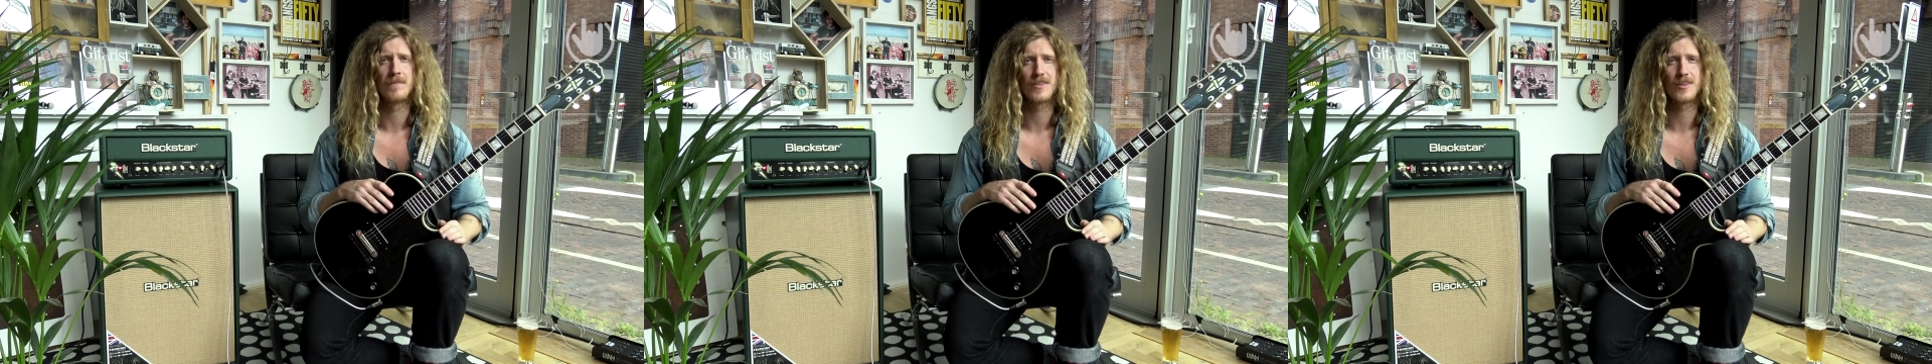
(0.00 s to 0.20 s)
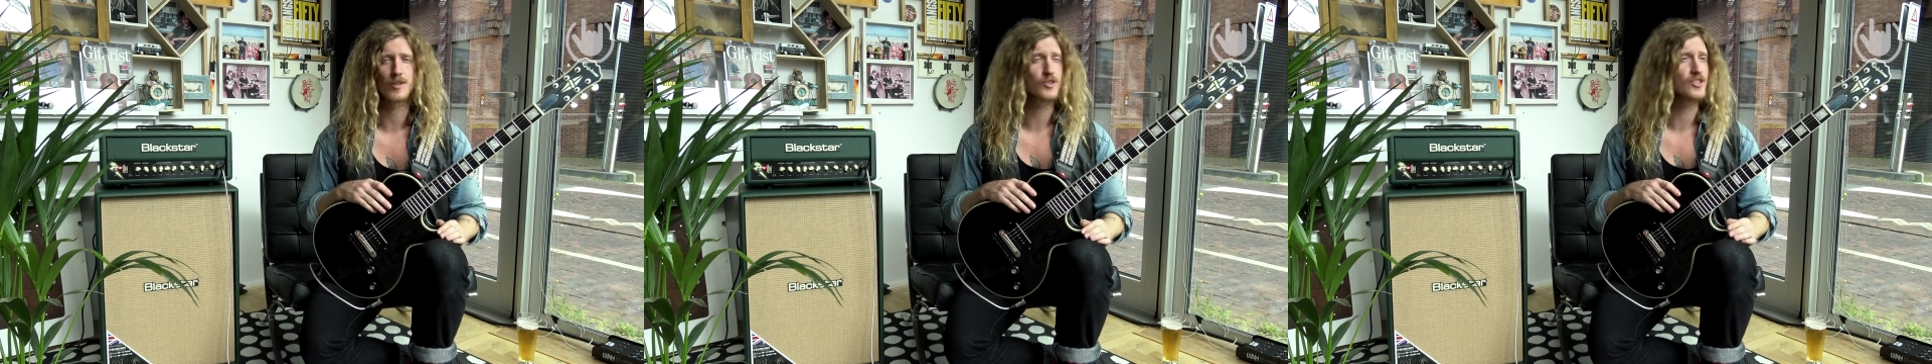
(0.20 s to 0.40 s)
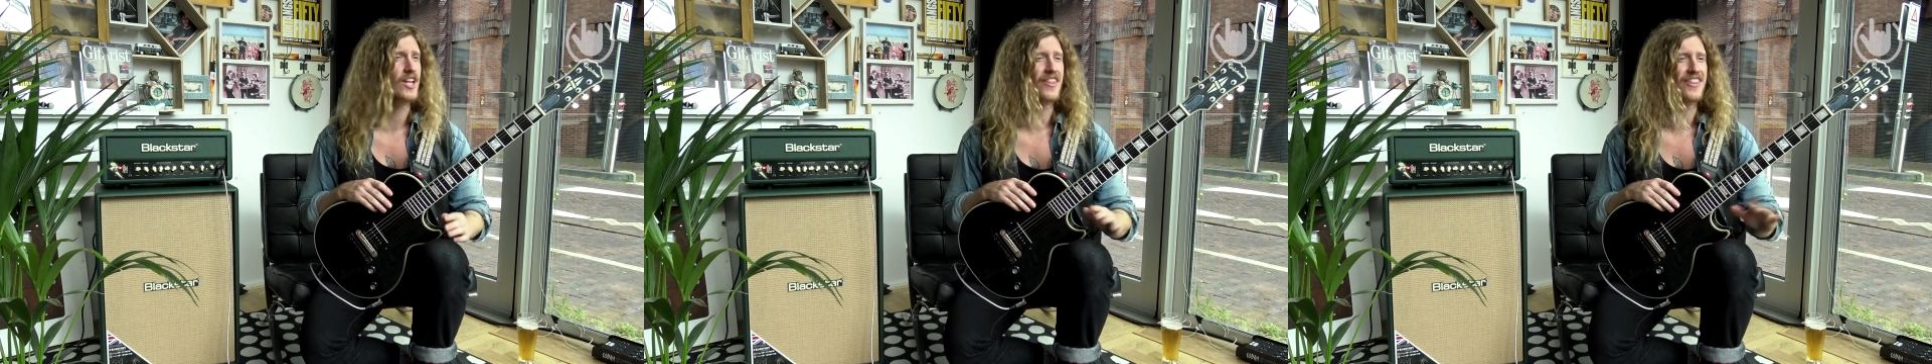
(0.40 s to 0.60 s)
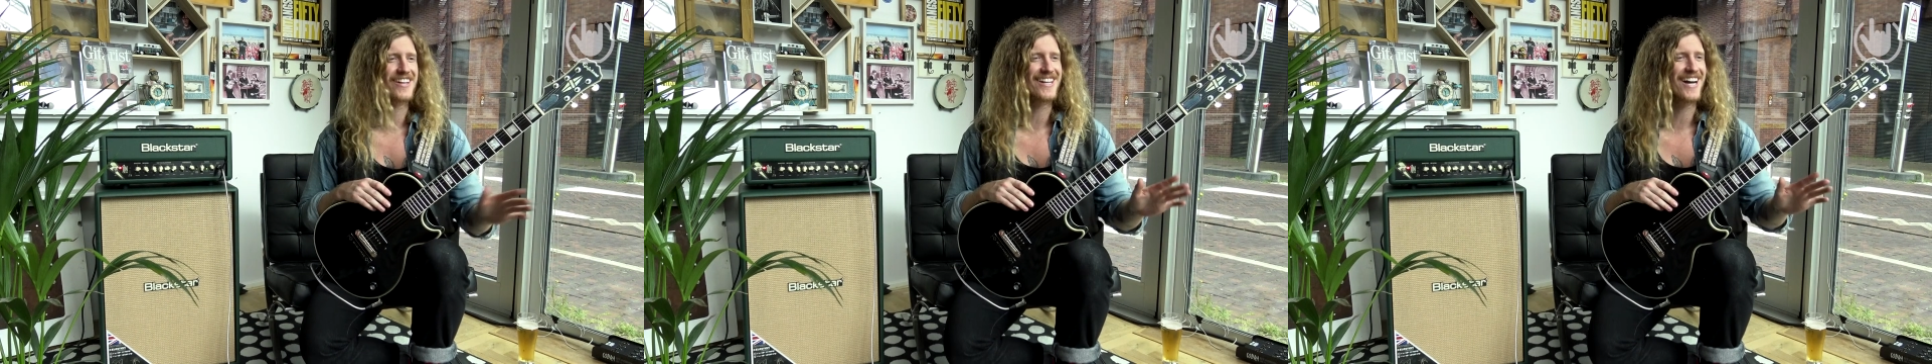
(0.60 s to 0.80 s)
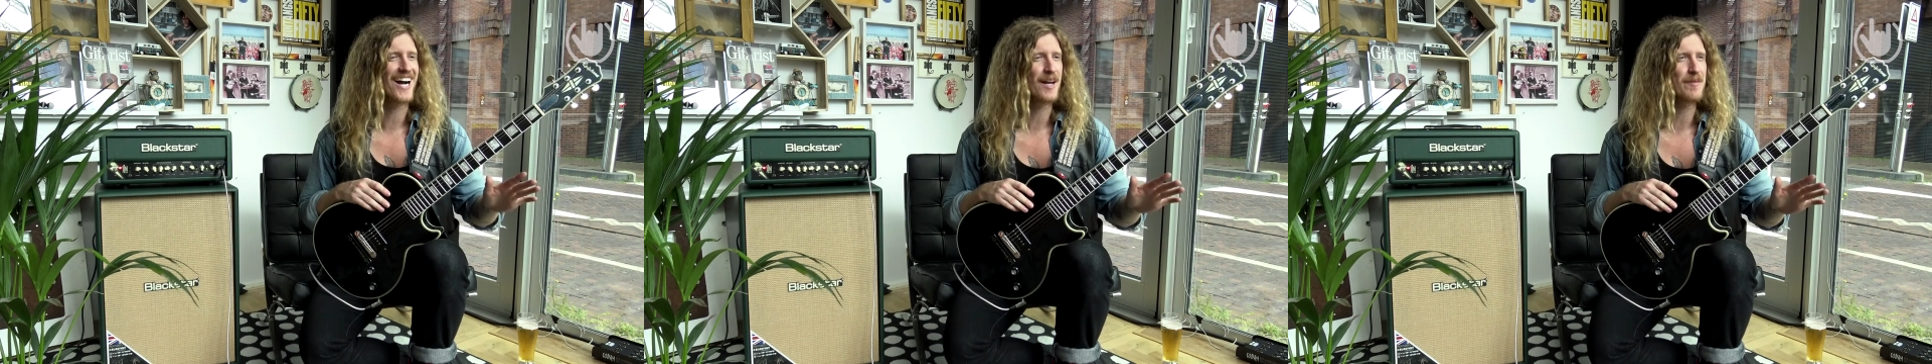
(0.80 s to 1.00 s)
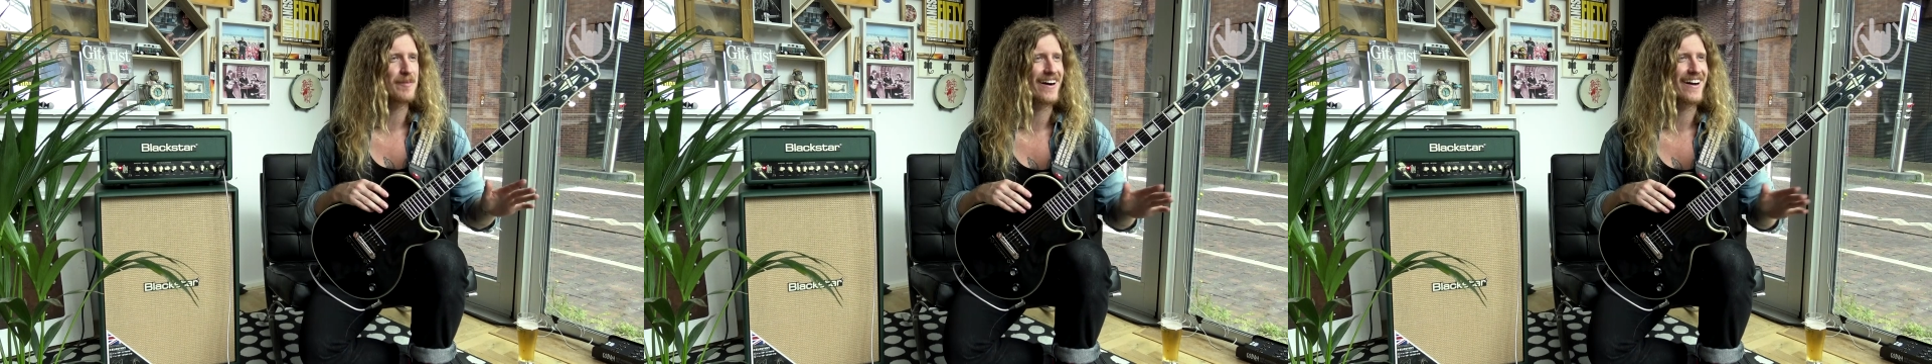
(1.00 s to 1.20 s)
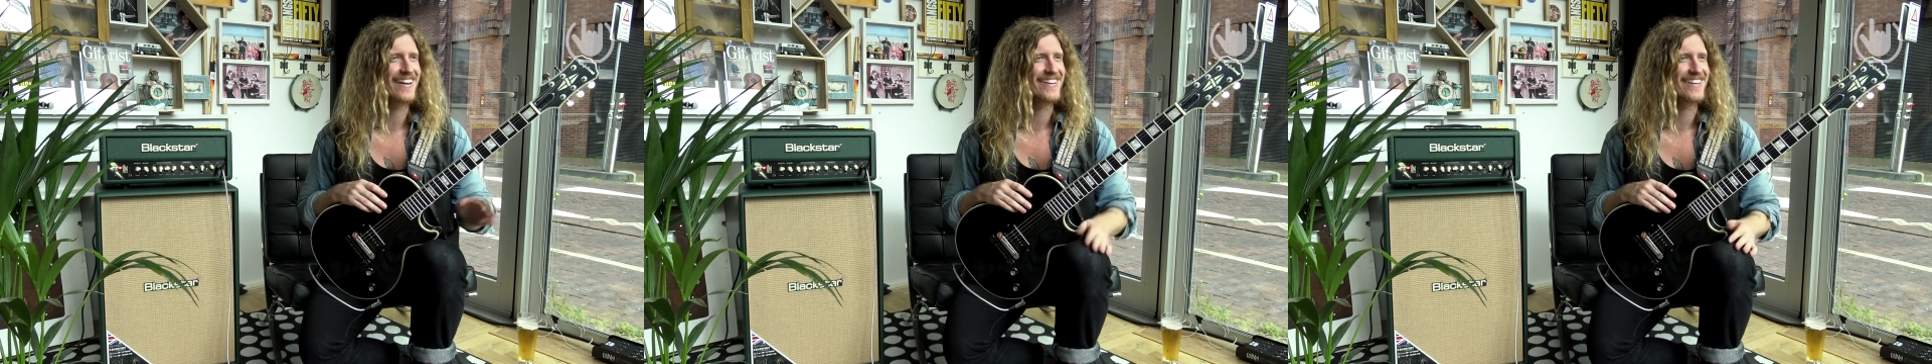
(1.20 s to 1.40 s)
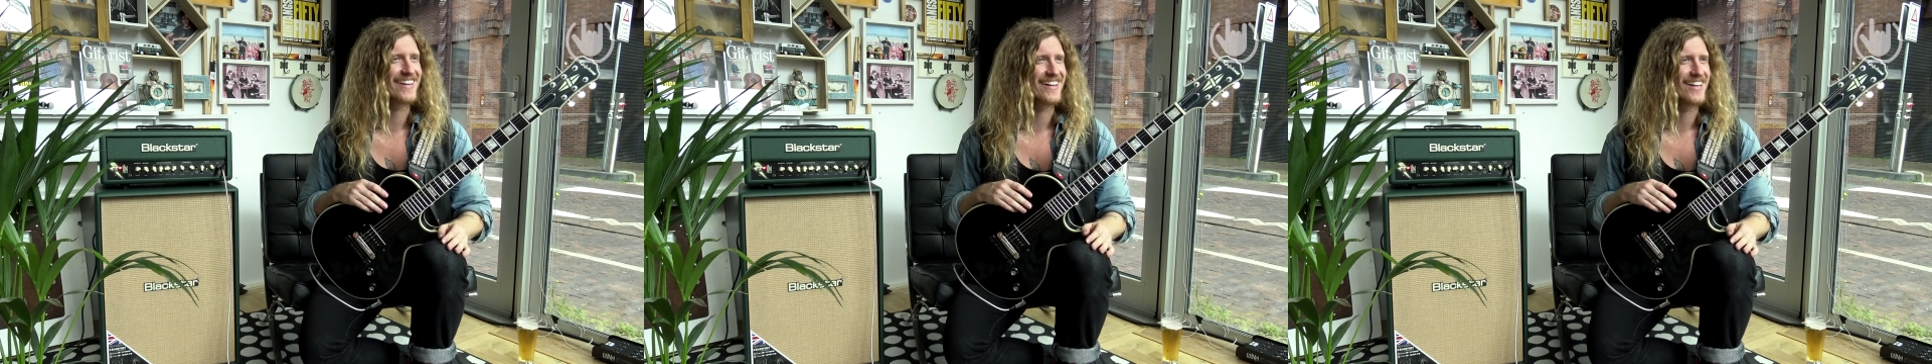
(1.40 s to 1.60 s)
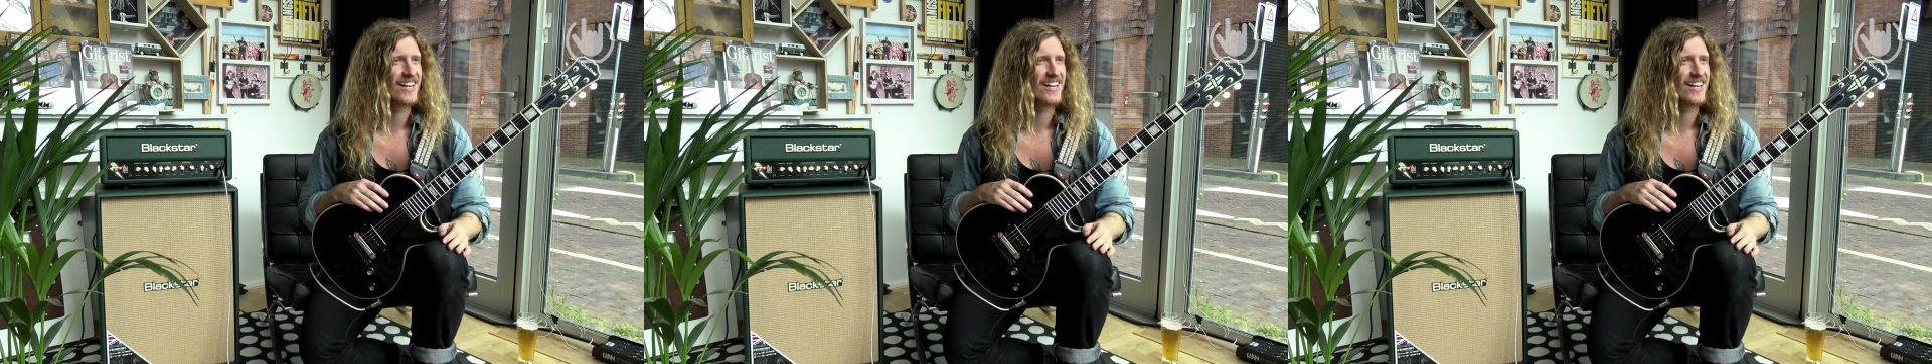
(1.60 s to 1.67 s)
There's nothing to hide behind.